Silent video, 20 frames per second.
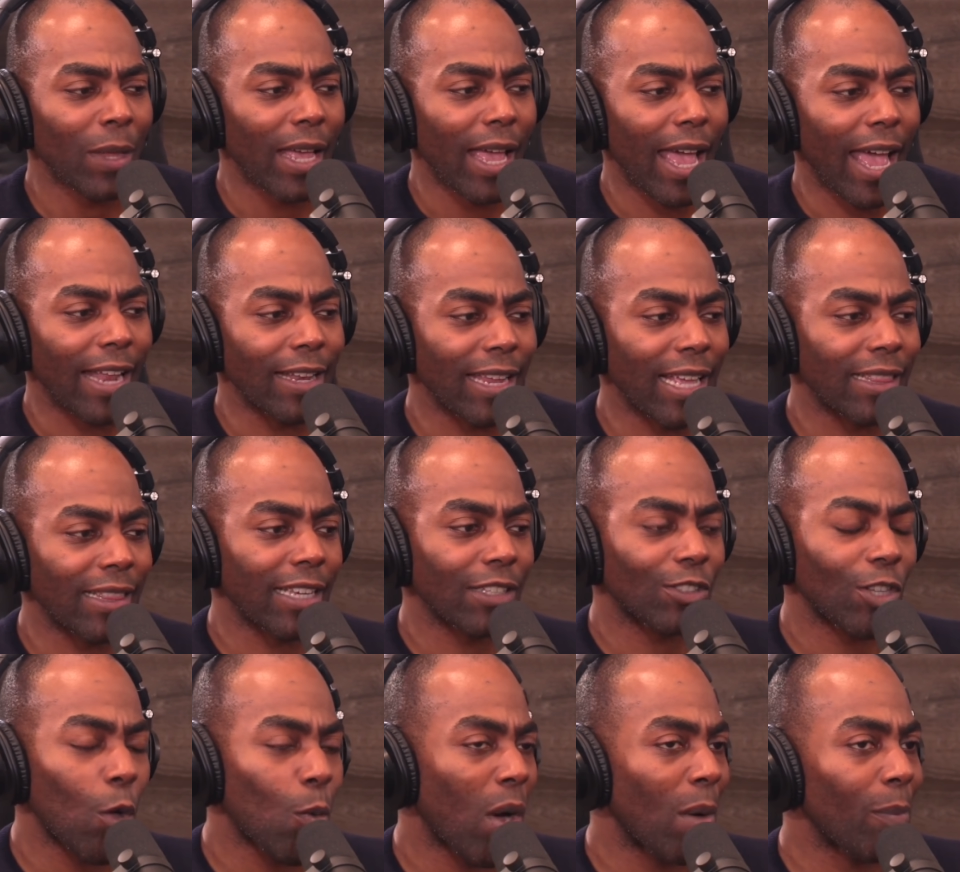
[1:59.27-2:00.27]
And yet they
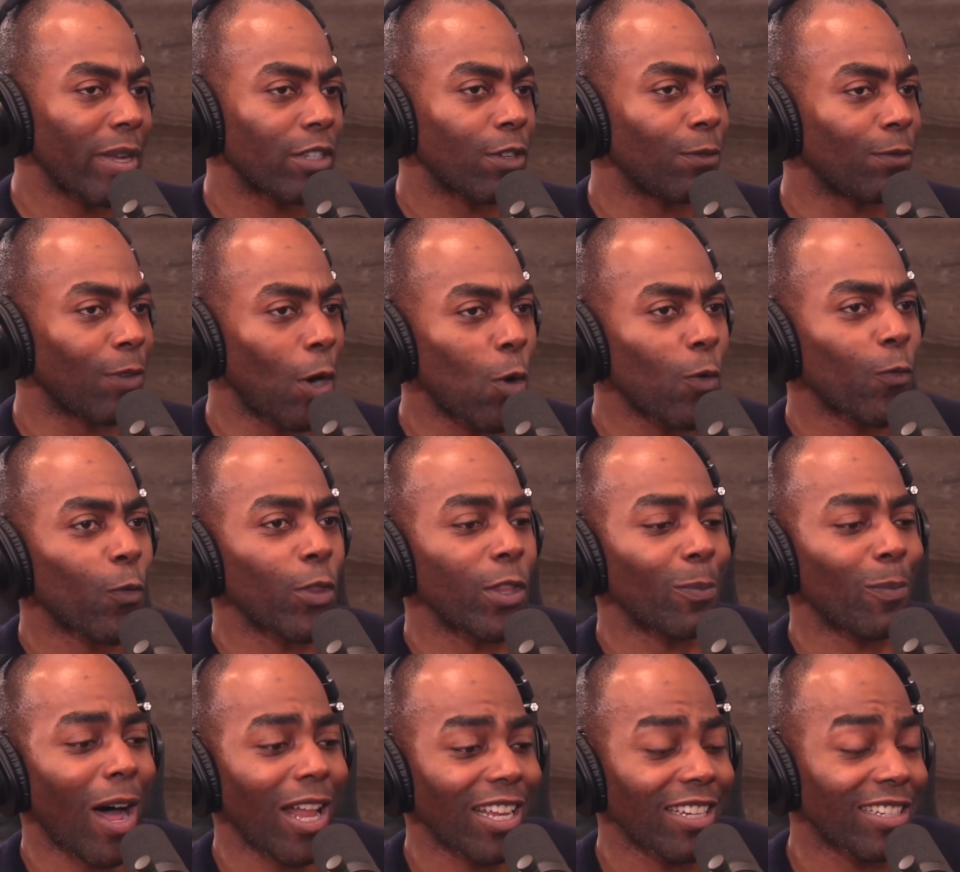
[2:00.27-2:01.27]
still want me to vote for the
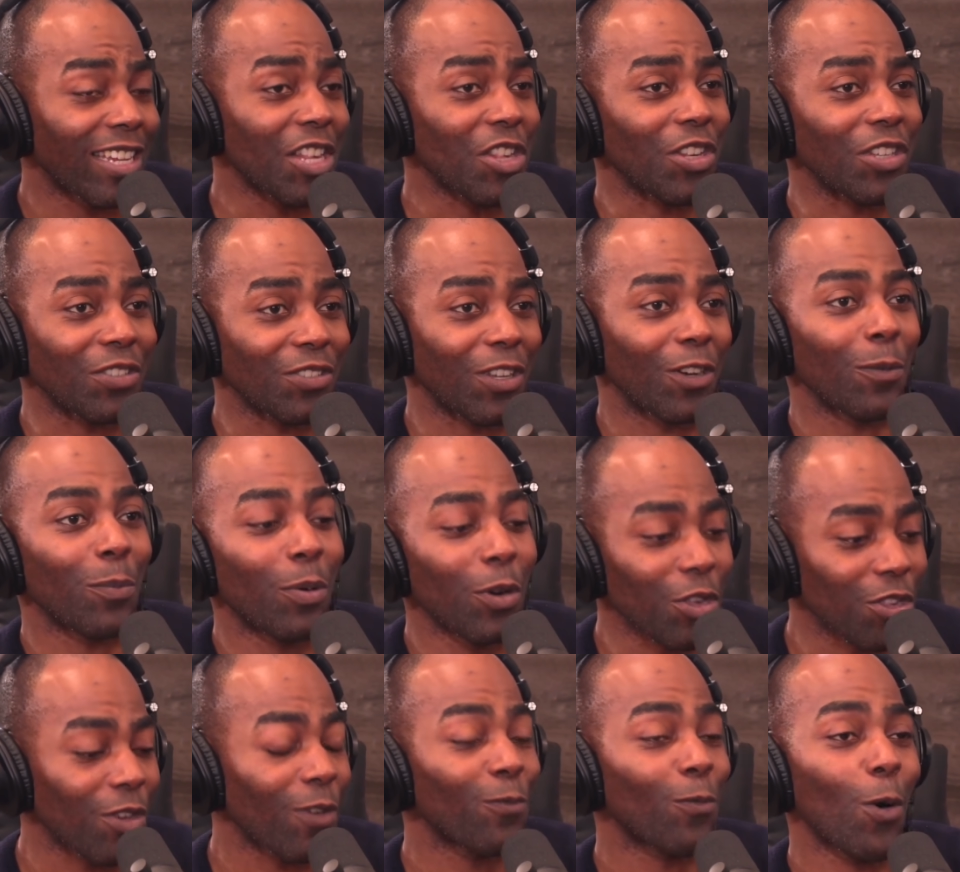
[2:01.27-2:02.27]
politicians that are
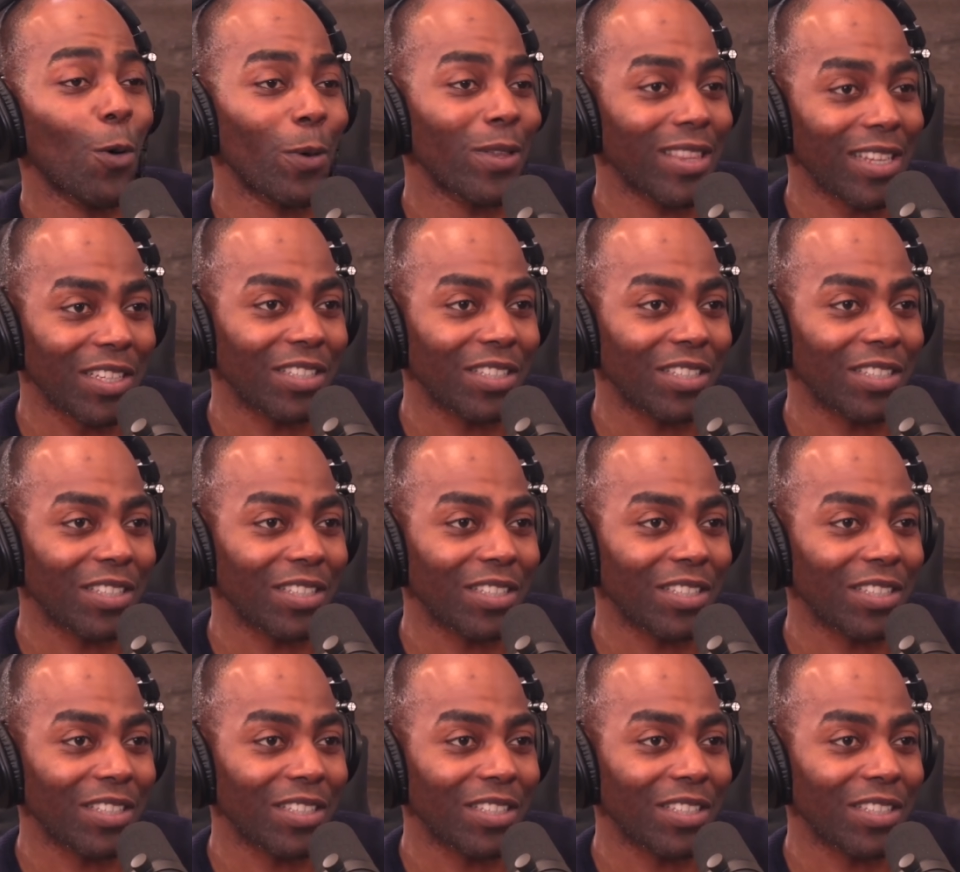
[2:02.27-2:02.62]
pushing forward these